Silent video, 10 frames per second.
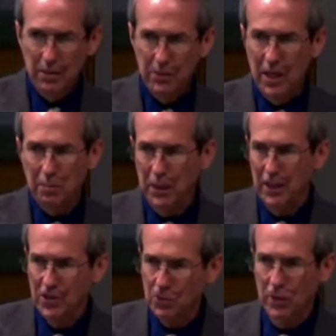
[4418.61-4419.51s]
not
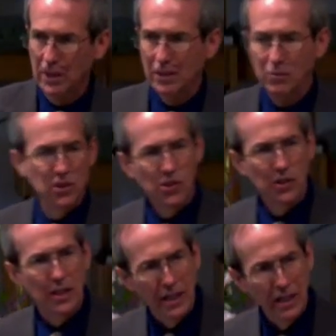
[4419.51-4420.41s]
because we, we should
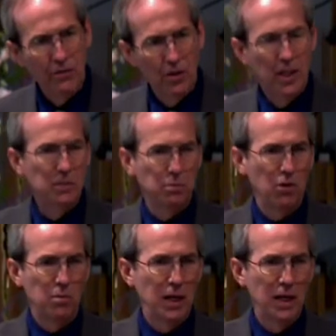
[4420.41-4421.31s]
never need
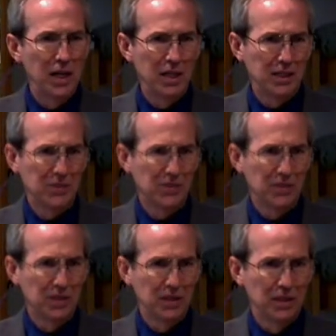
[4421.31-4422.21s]
probiotics,
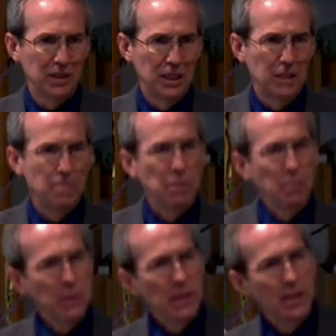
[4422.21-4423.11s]
but
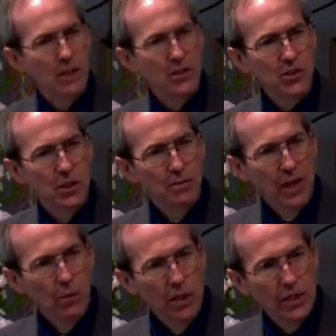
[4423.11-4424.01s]
because
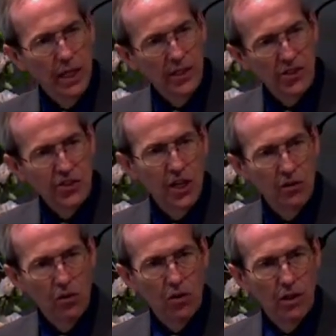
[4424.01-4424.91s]
we take
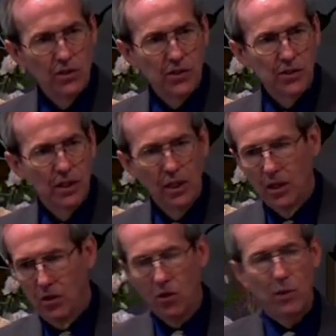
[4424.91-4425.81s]
steroids
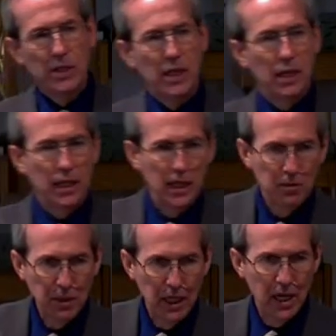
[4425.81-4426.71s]
or we take
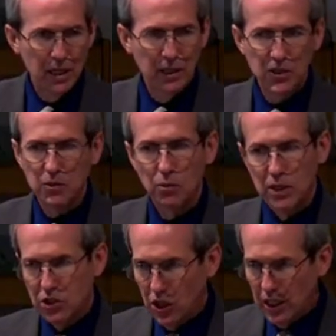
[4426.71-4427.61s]
antibiotics, we
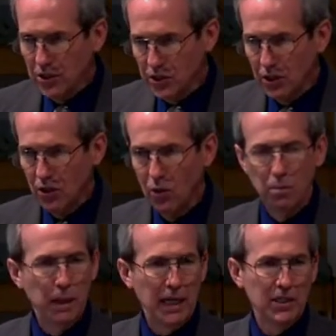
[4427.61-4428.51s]
change the whole
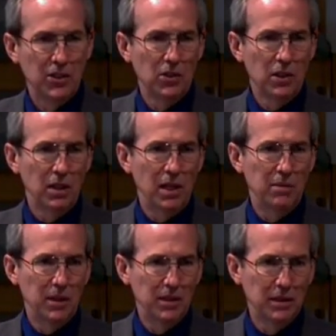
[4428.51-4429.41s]
bacterial climate.